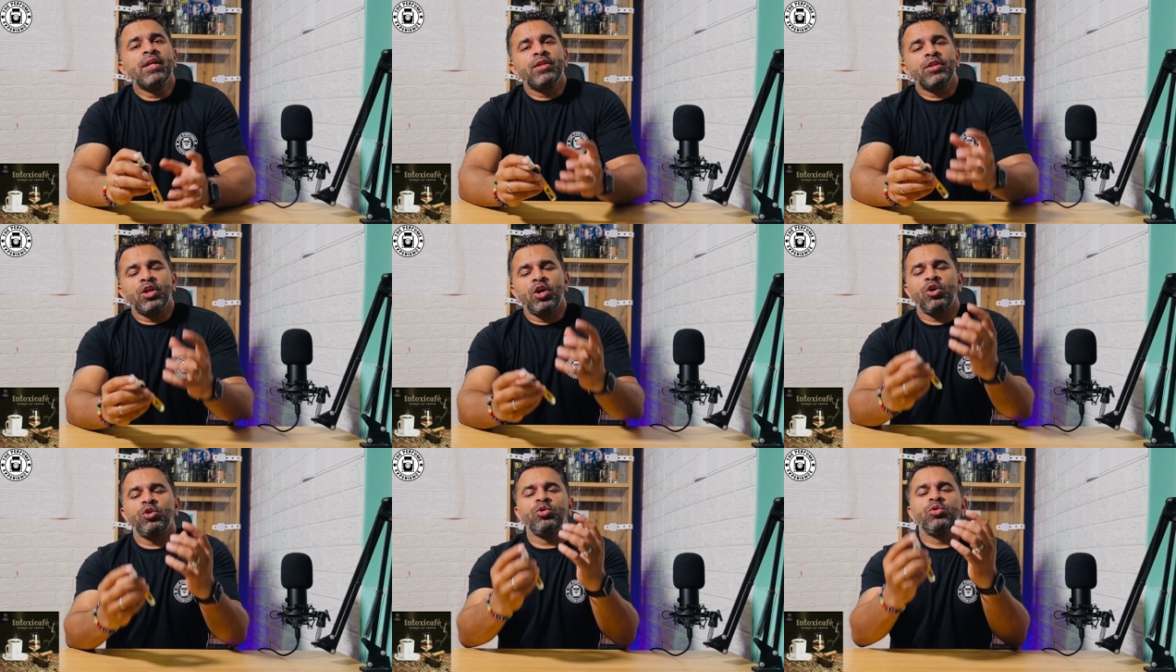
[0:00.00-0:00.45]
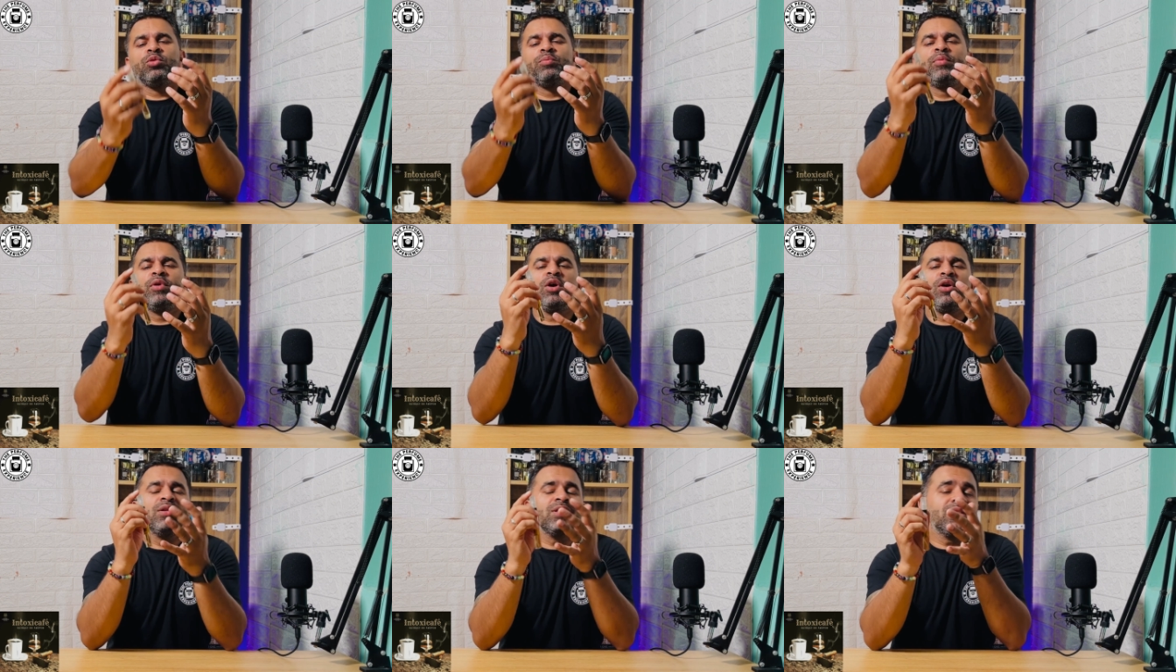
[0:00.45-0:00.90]
now
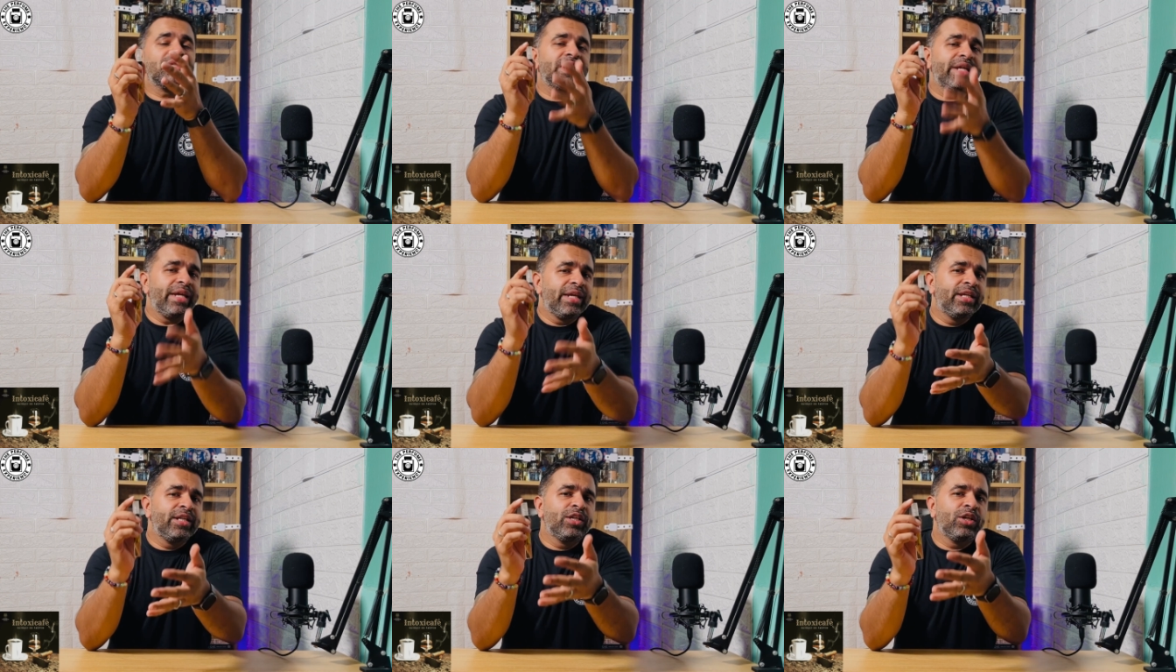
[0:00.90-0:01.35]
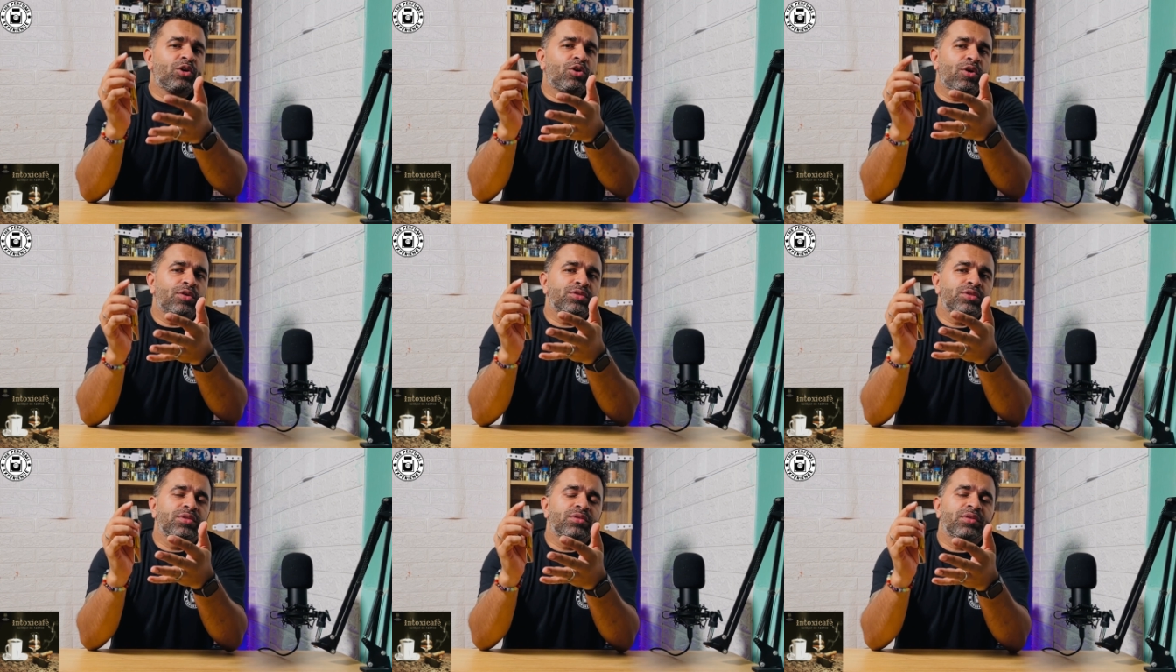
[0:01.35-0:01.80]
because it's a EDT
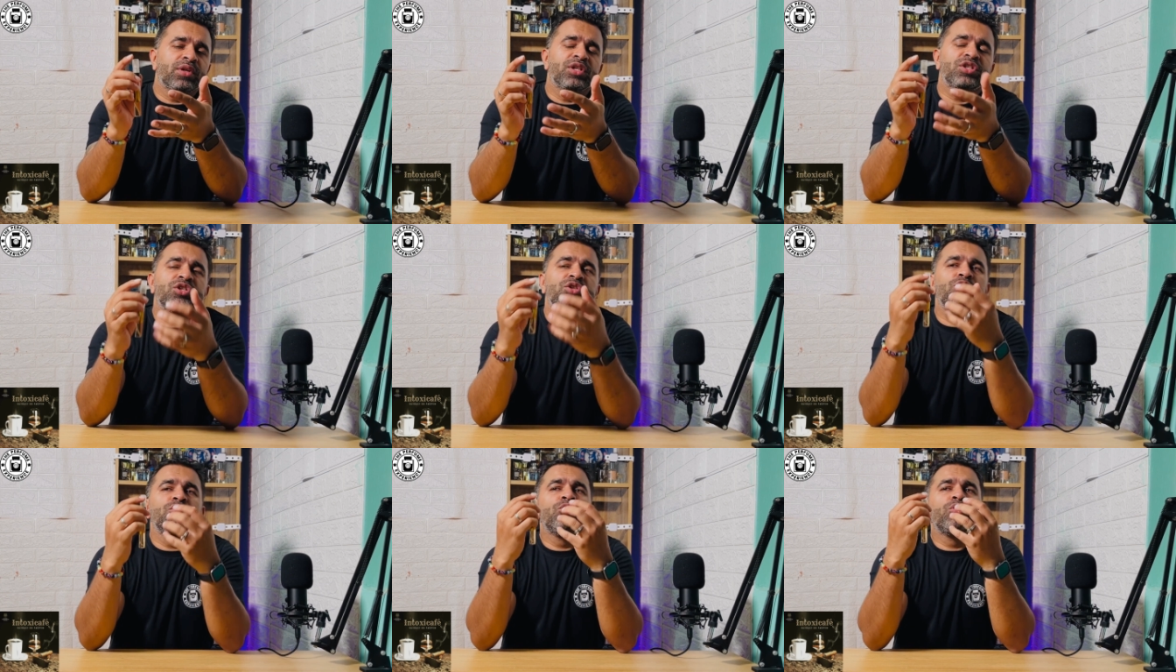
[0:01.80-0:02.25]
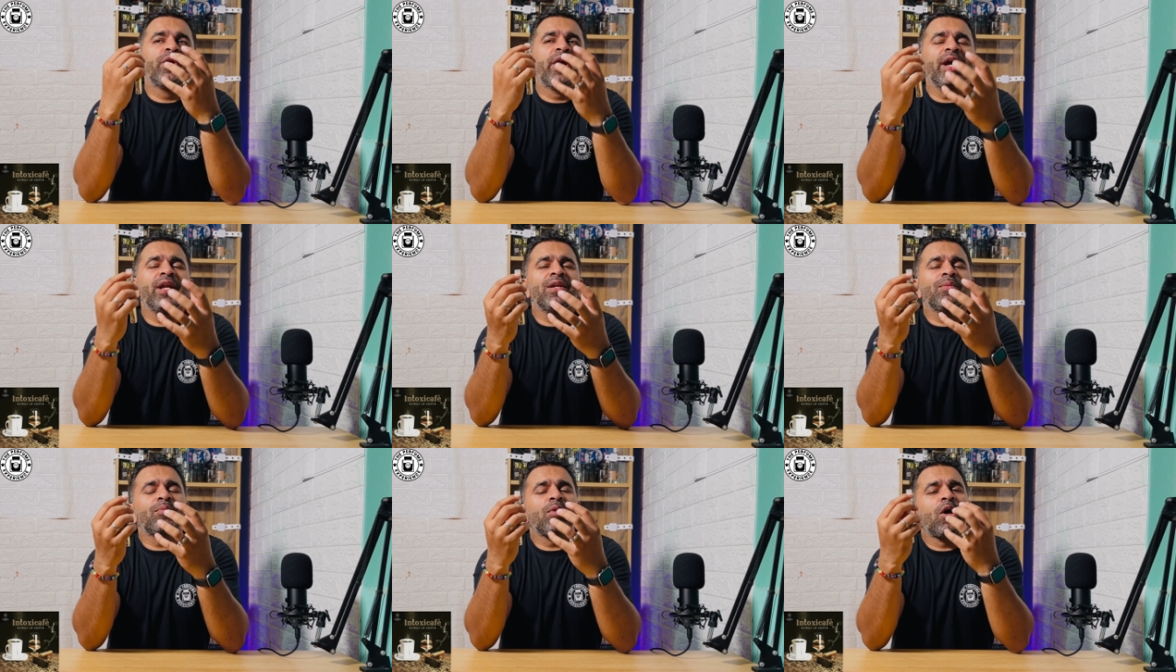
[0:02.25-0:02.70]
concentration, you
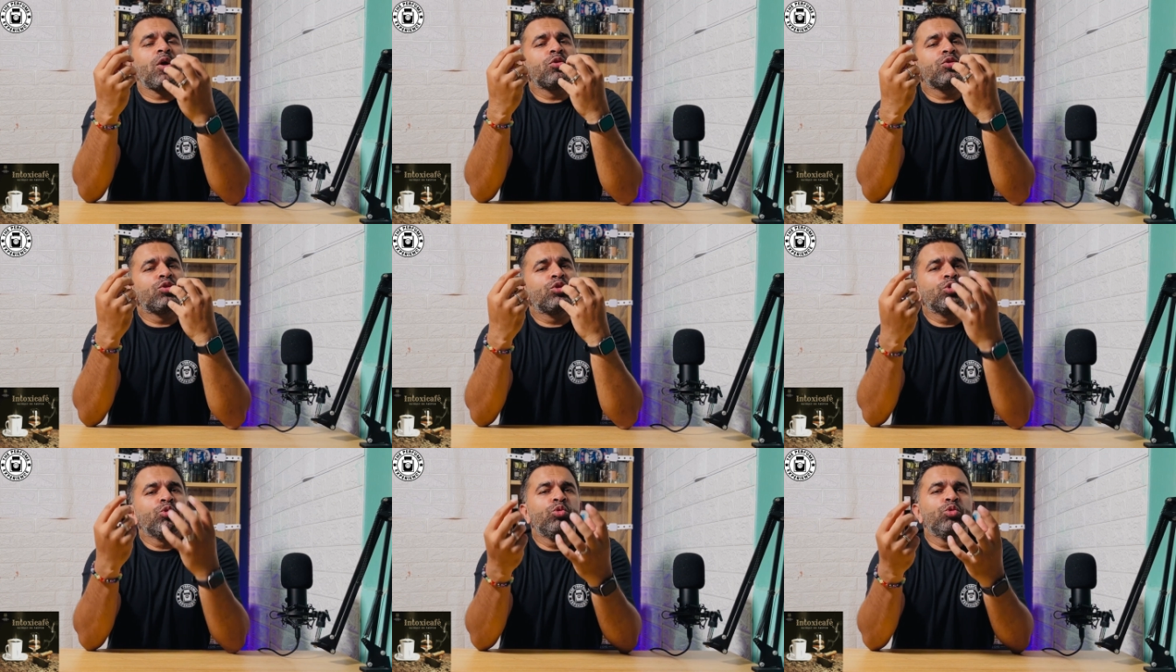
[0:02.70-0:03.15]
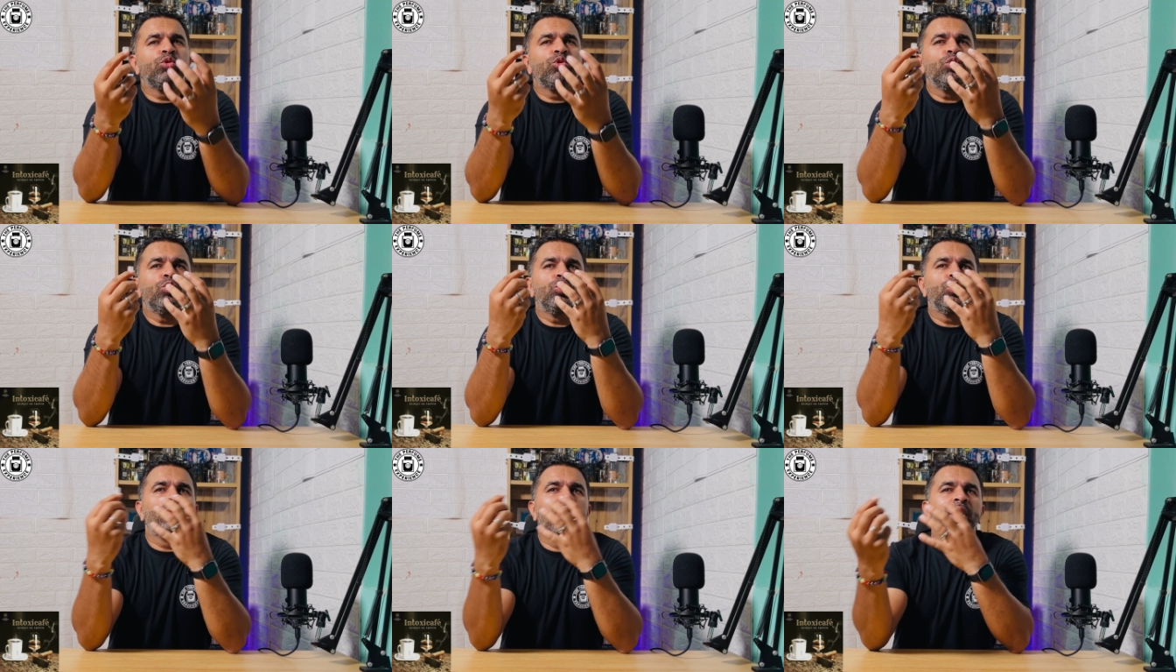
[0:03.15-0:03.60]
get about 2
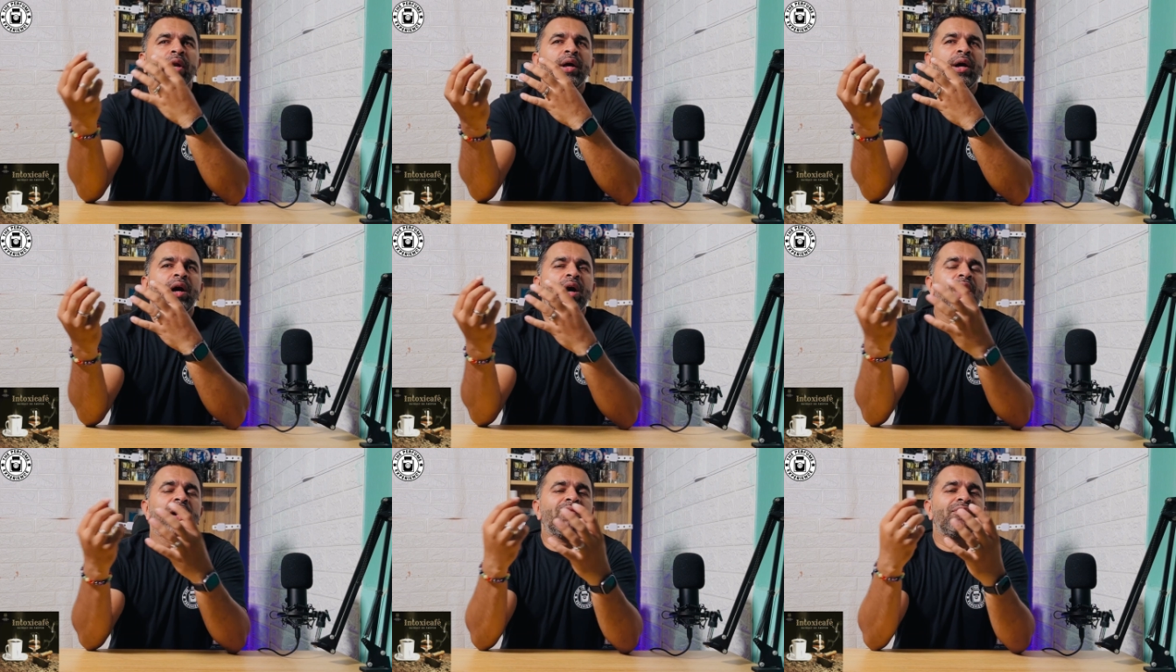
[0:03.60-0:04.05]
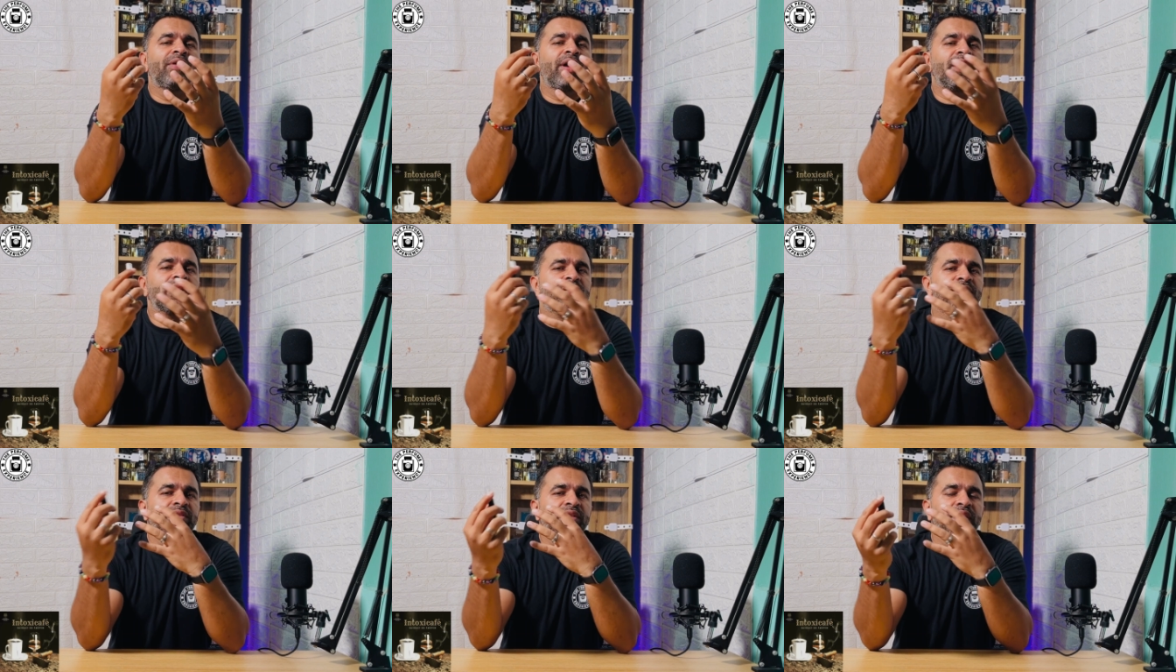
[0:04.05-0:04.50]
to 2.5
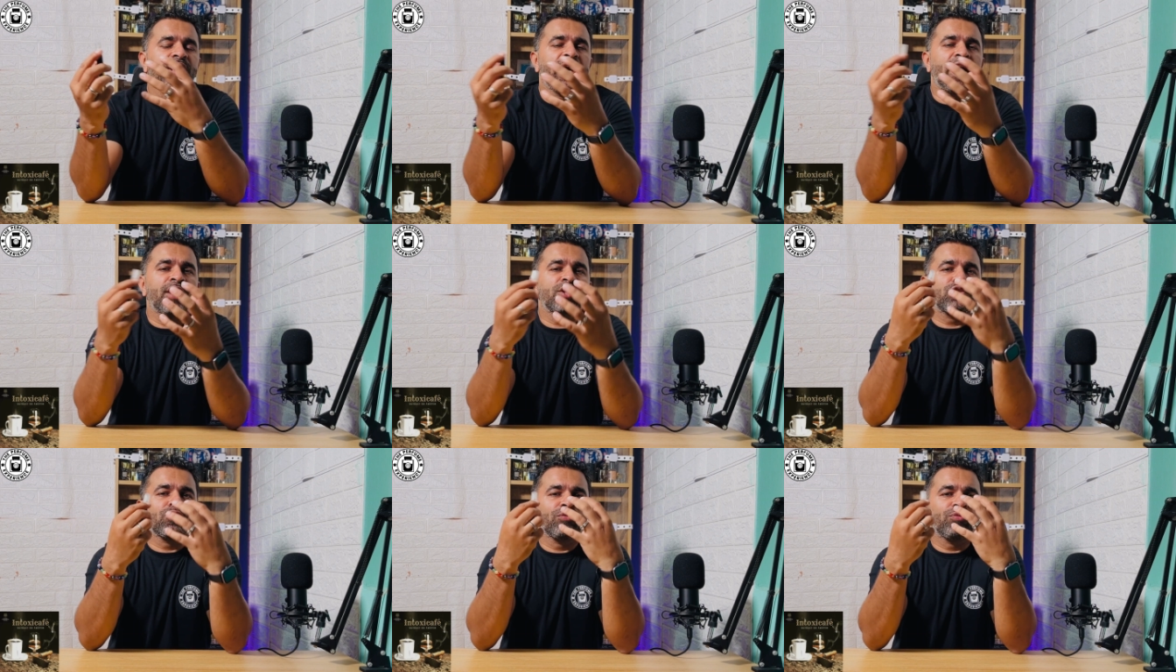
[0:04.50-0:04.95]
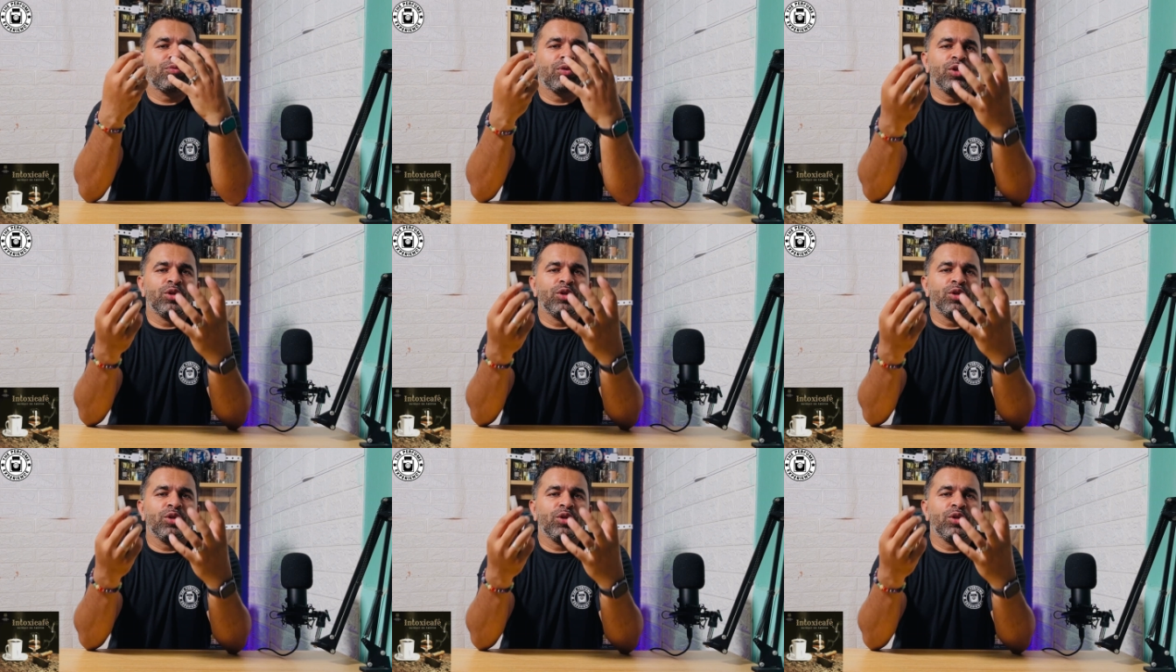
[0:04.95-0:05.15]
hours, 3 hours of,